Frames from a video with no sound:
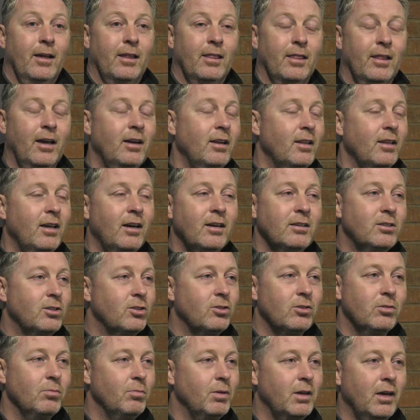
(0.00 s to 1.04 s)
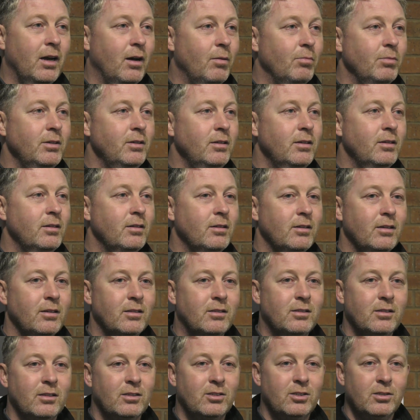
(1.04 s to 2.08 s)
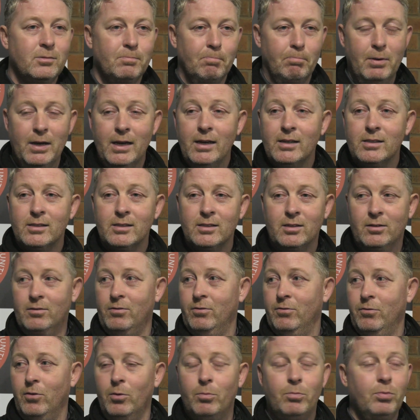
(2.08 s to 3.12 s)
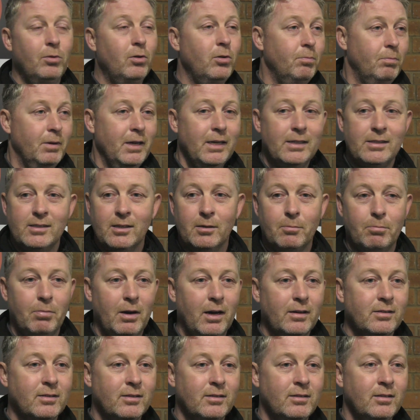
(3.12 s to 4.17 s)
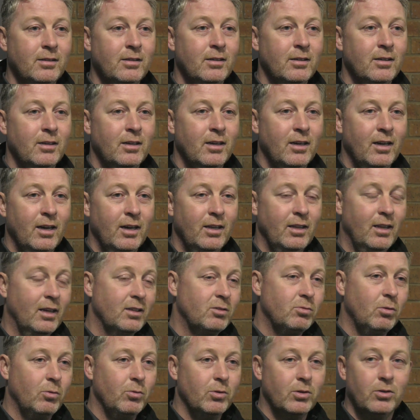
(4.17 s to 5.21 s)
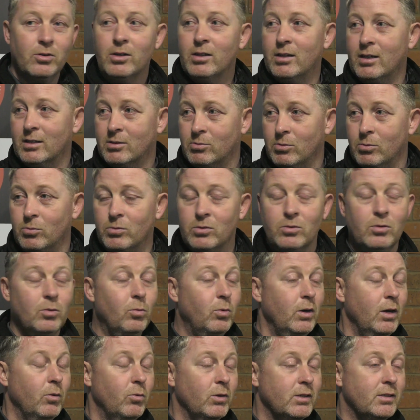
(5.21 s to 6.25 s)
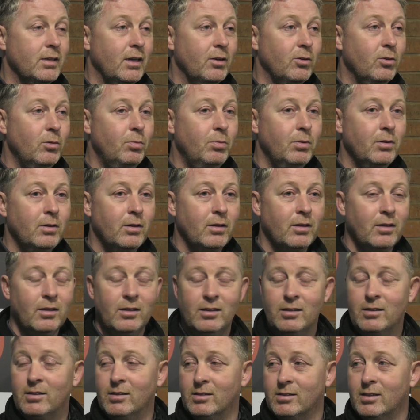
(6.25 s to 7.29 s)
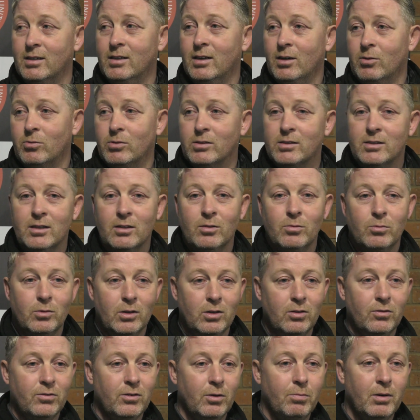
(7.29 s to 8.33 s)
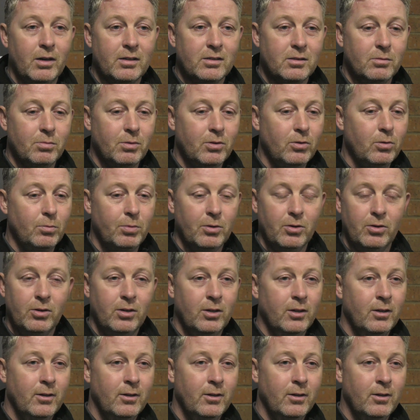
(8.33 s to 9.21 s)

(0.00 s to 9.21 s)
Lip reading: That shouldn't be happening. It's just basic football, basic passing, and that's what we're good at. That's what the way we're set up. I think you can see how we're set up. We love to pass the ball, but